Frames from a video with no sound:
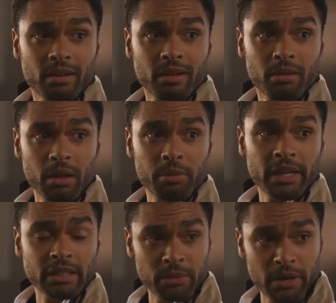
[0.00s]
not be the same
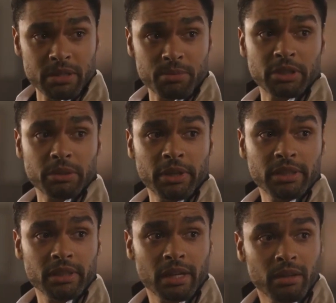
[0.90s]
without him, but
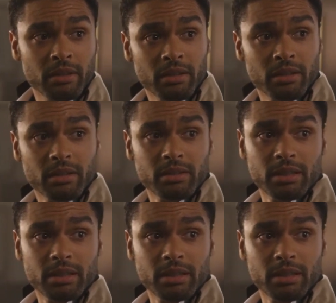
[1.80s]
let's be real, the